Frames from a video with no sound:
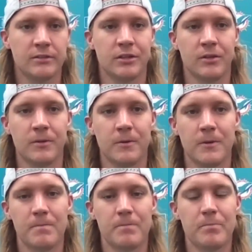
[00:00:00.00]
So
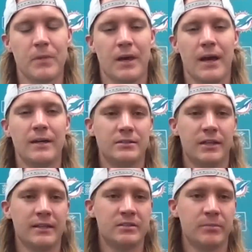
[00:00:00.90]
I'd say
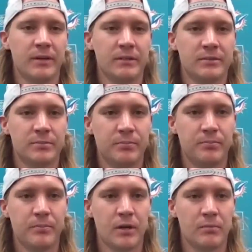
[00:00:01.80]
that's the biggest
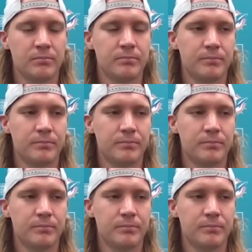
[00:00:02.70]
um,